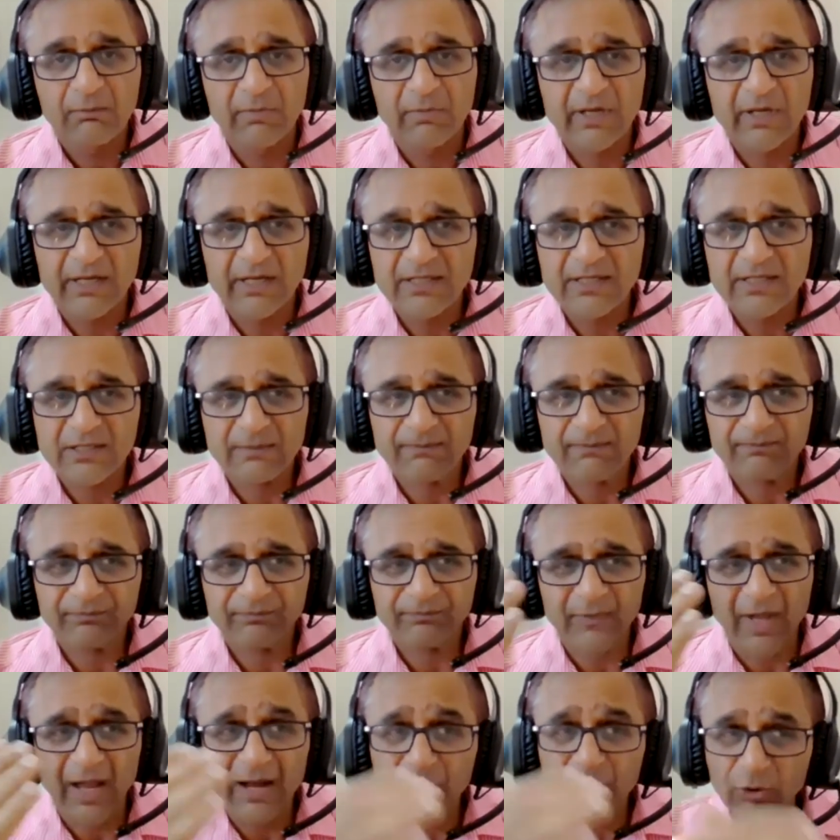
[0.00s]
Because
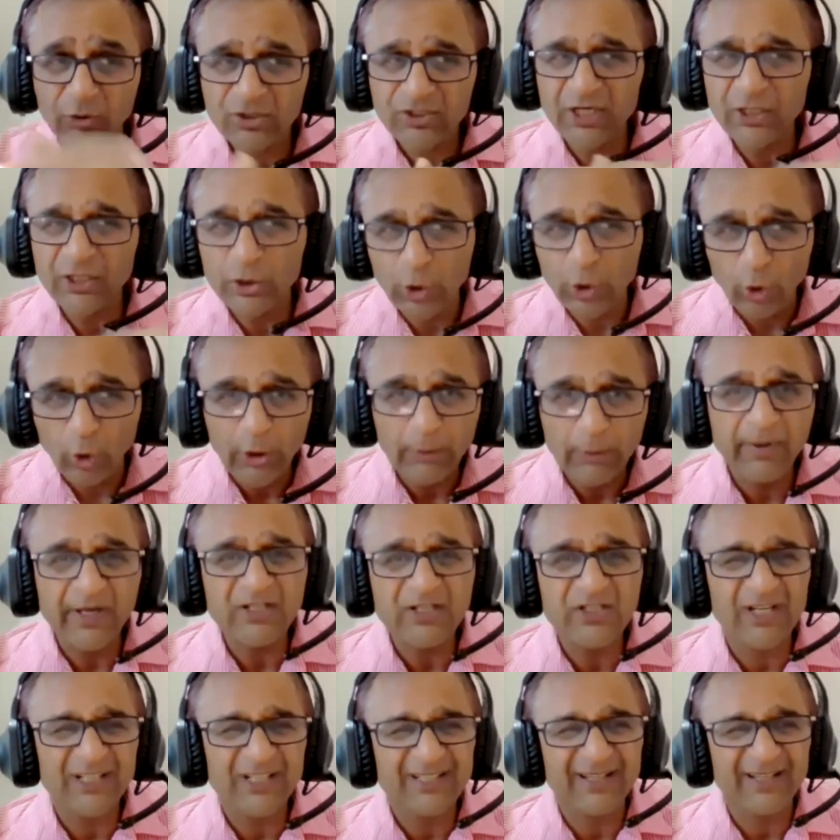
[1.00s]
I would say don't
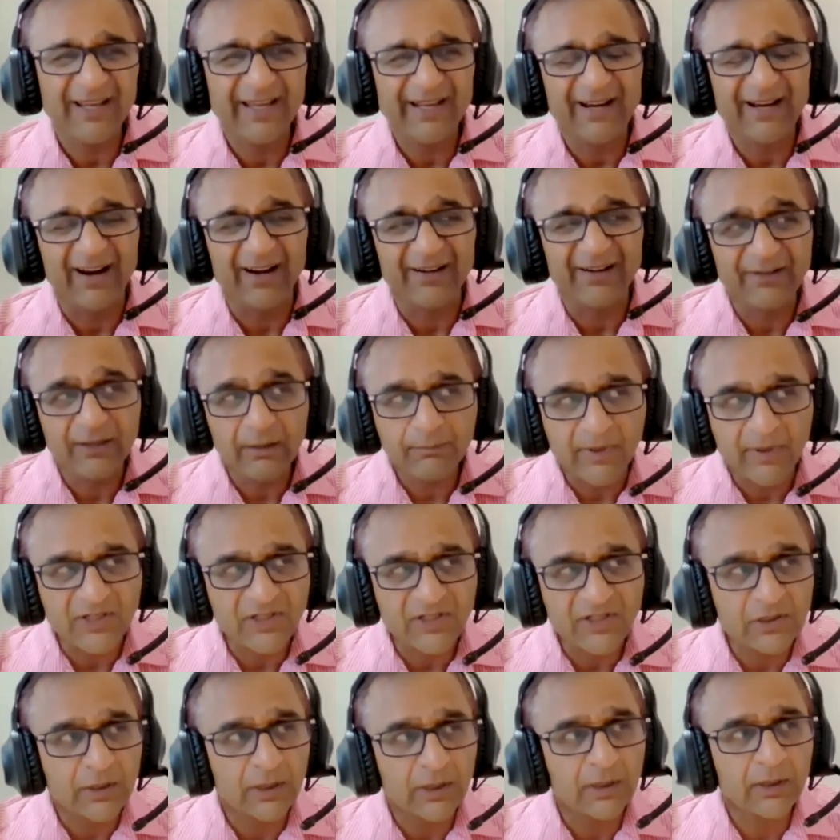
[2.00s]
be just like
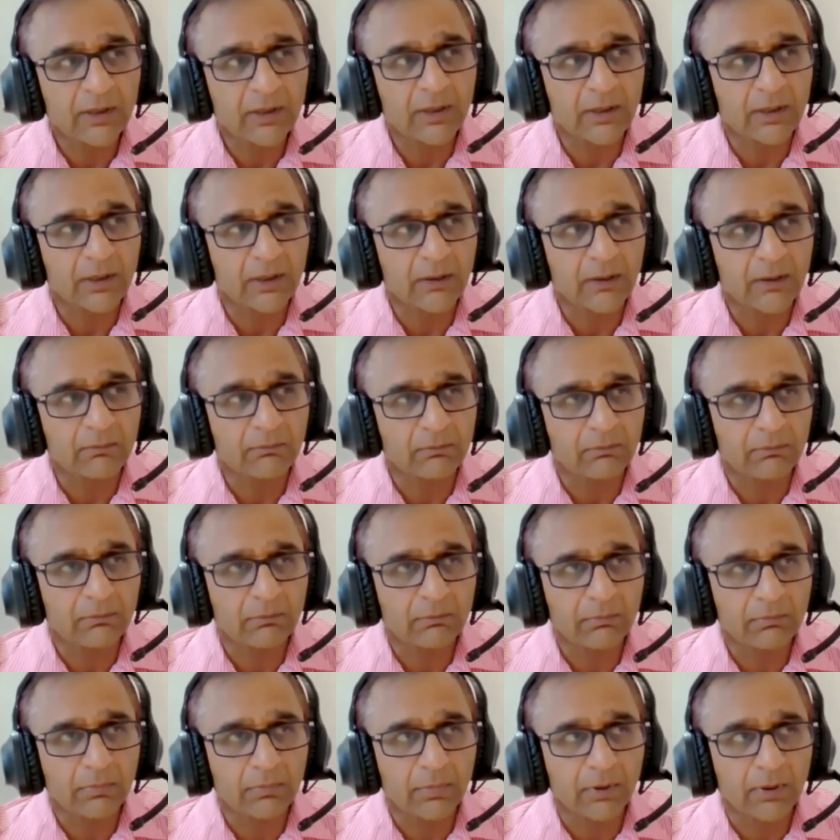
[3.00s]
100%
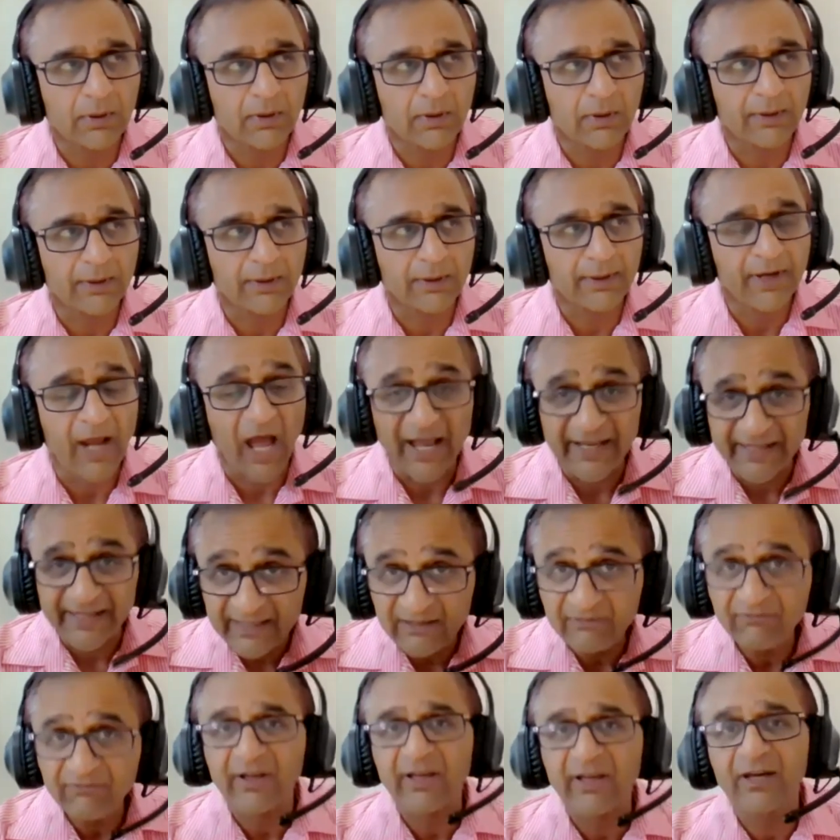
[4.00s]

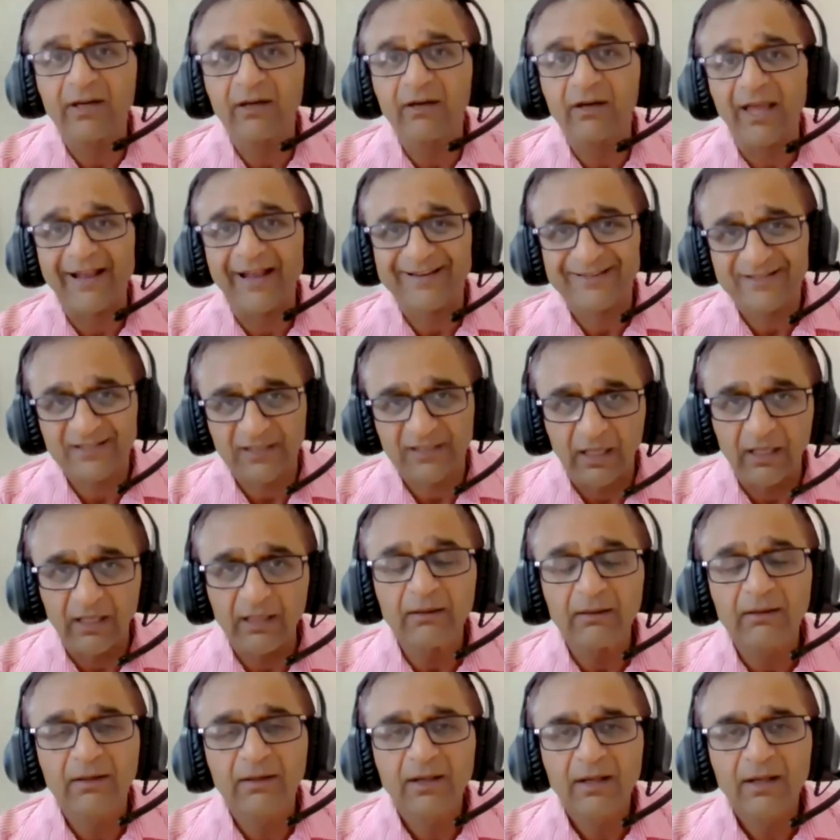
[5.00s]
naive in
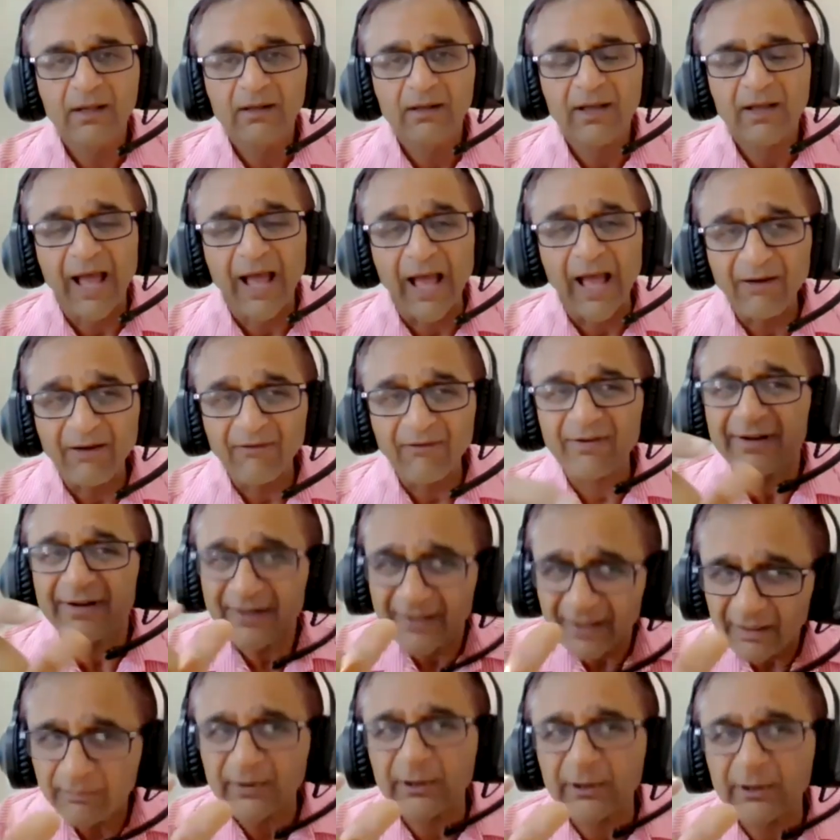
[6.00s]
Excel. Have
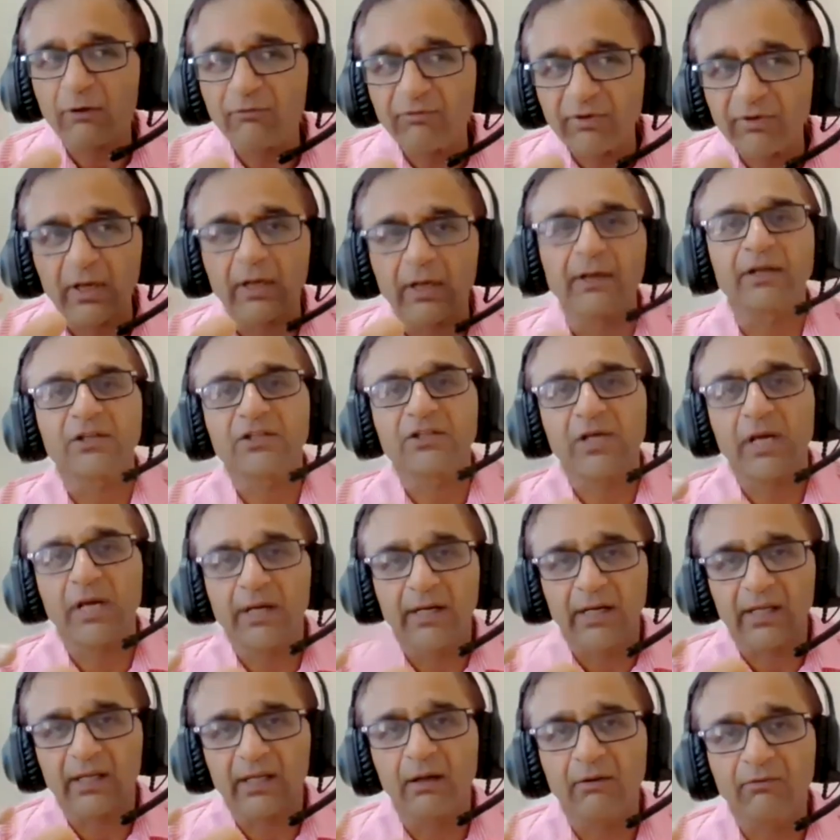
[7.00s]
little bit of an
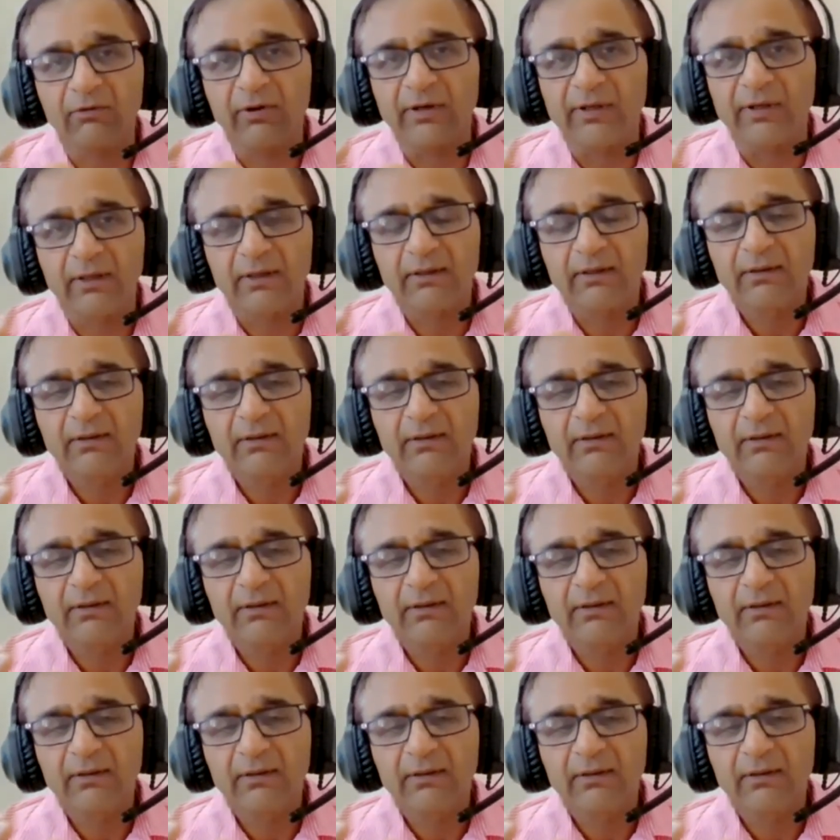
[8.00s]
understanding of it.